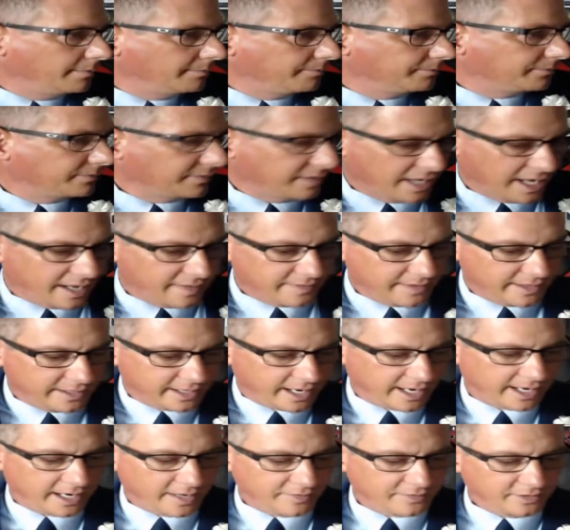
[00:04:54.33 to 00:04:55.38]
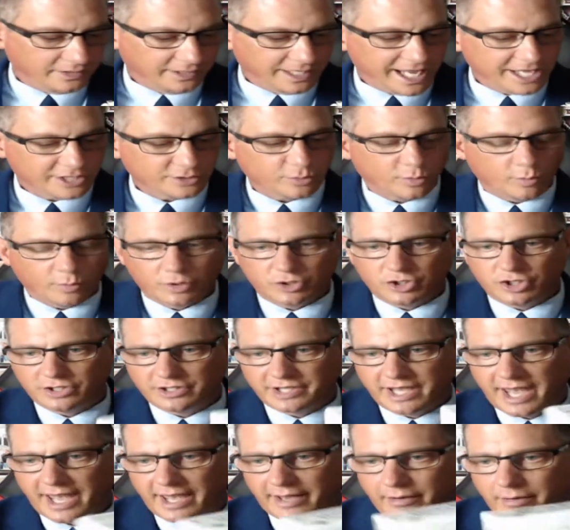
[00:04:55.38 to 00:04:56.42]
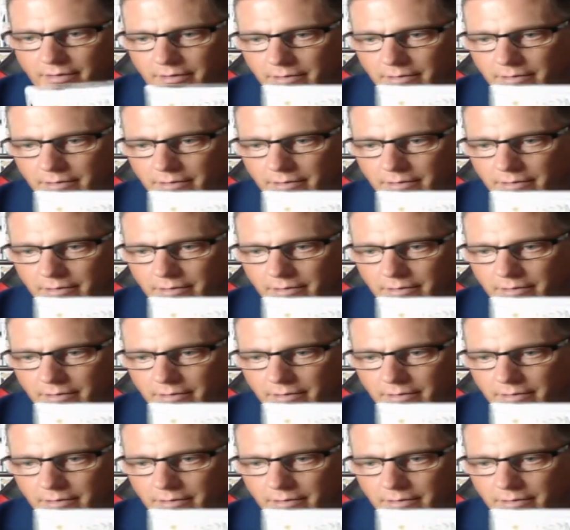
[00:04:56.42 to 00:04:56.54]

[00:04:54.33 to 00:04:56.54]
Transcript: And then I got the last one, which is Hagrid.